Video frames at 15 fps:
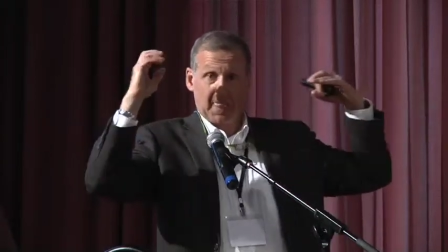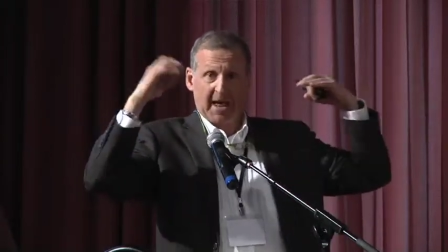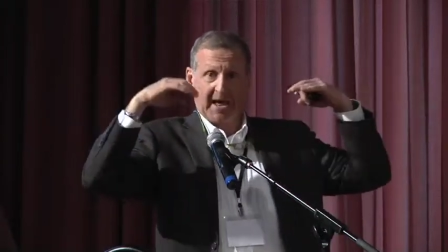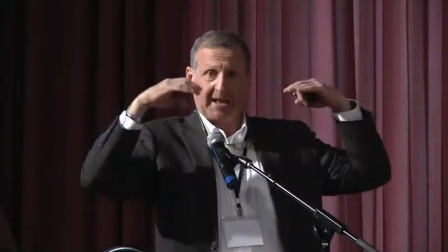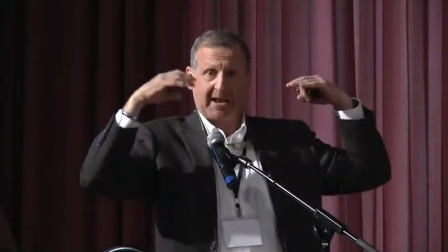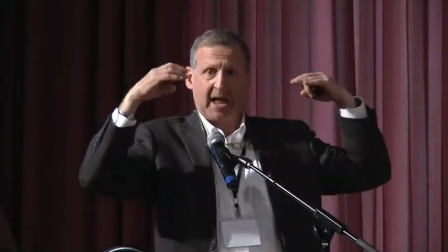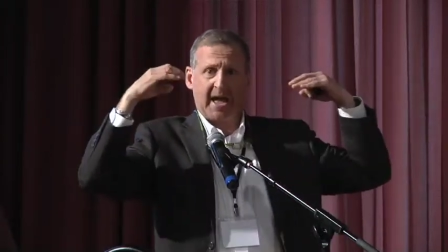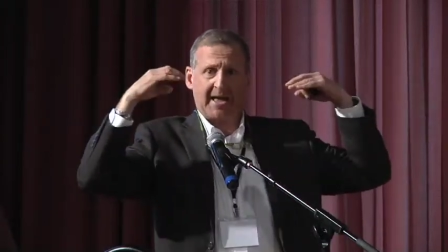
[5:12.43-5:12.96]

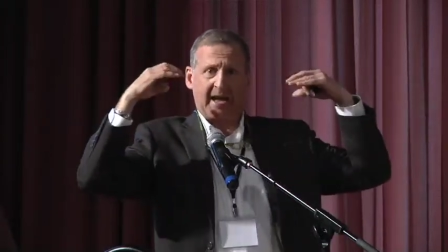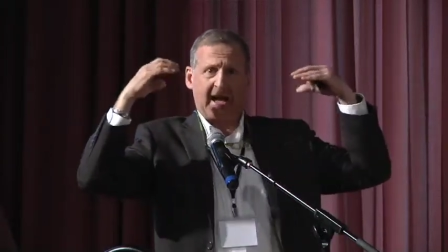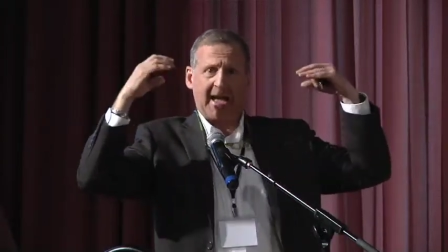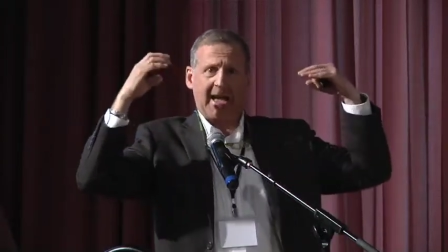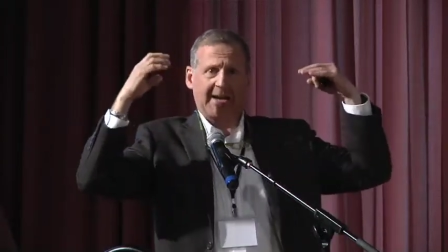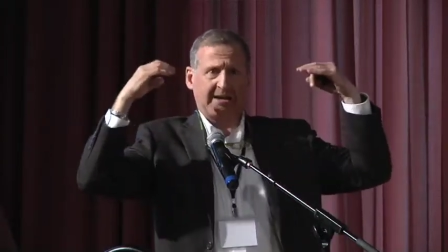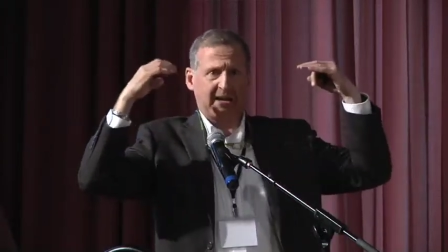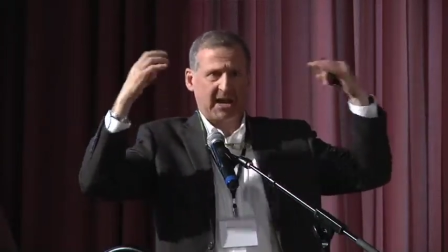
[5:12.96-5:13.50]
And I, I
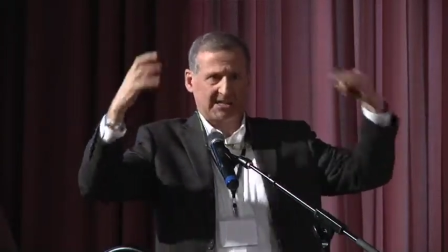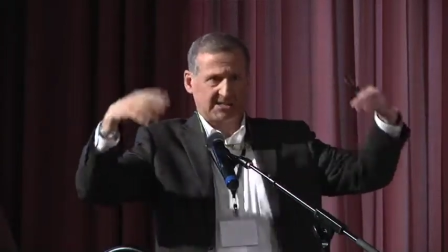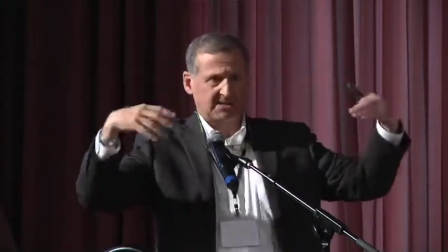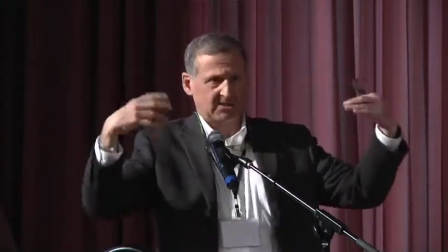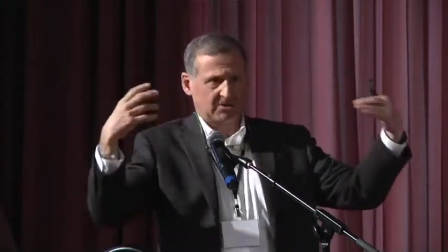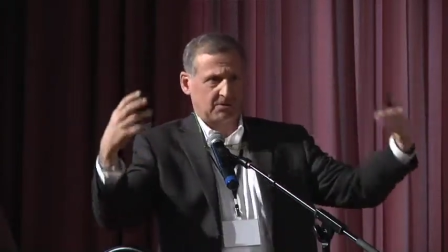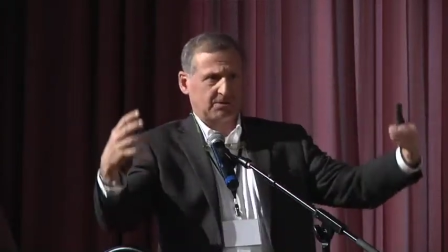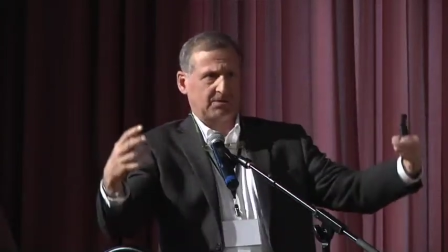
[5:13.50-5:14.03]
had a nice
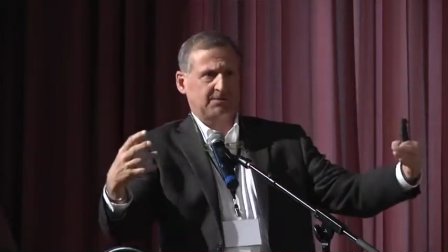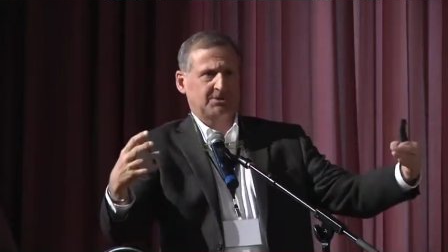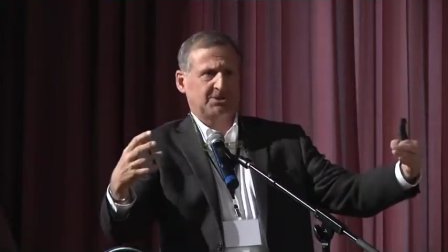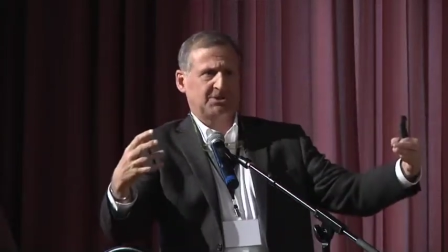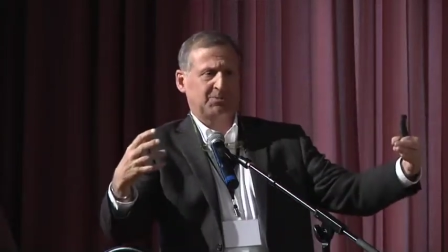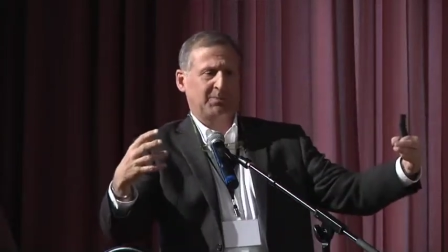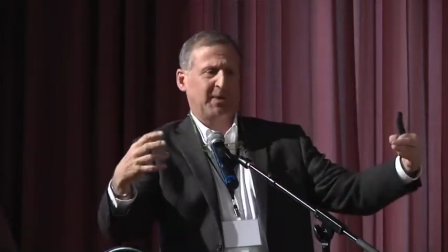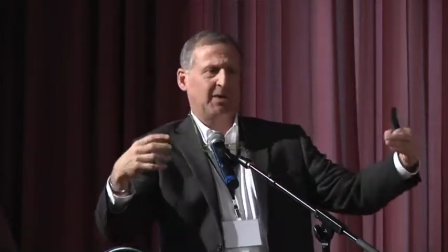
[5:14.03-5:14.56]
little
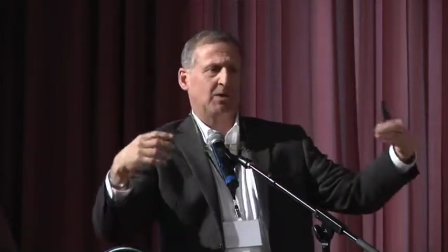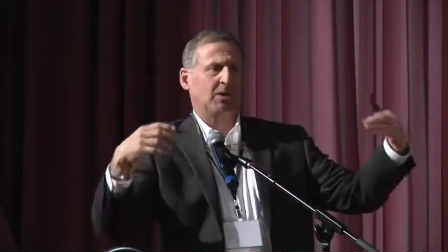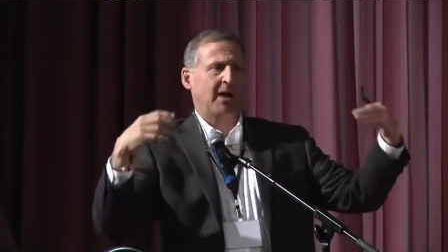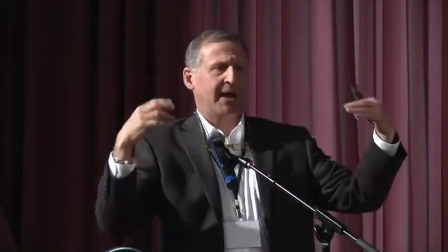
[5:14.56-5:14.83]
spiel.